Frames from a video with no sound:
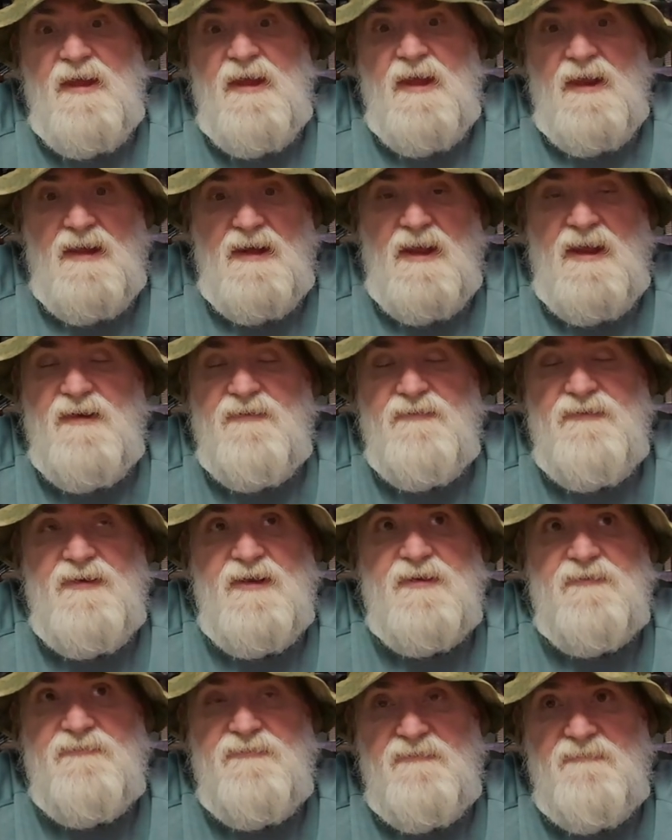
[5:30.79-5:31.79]
And I had to
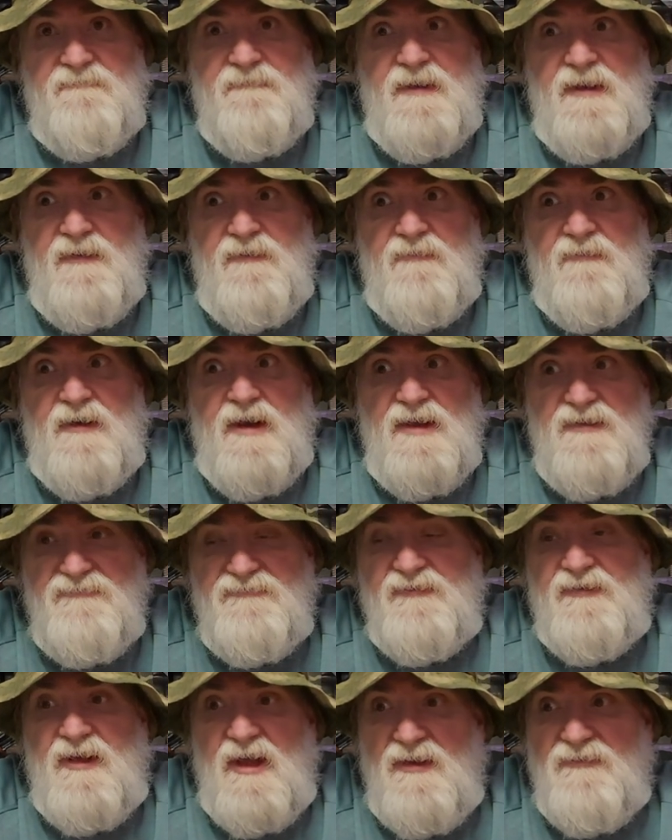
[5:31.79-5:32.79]
take her to the vet, and her eyes
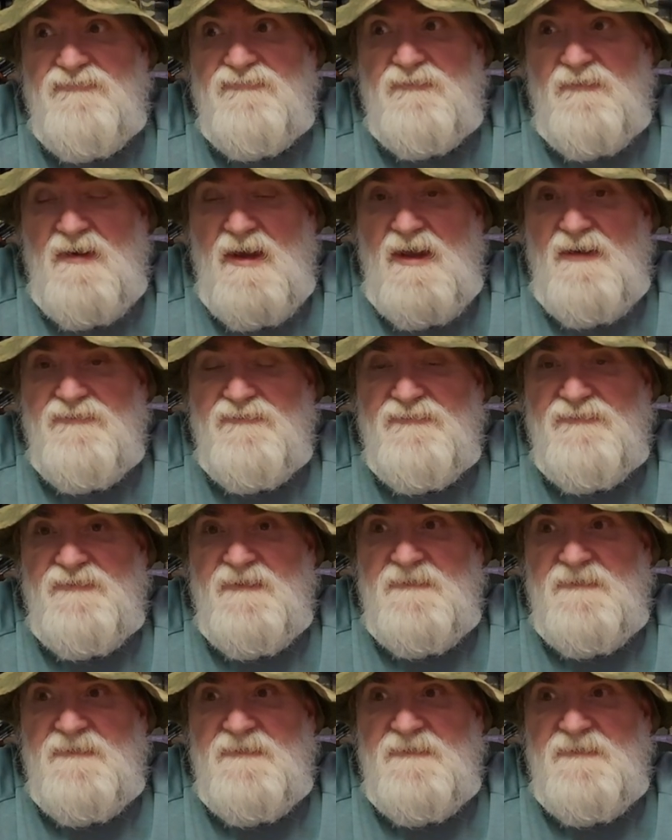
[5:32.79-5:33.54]
had gotten scratched.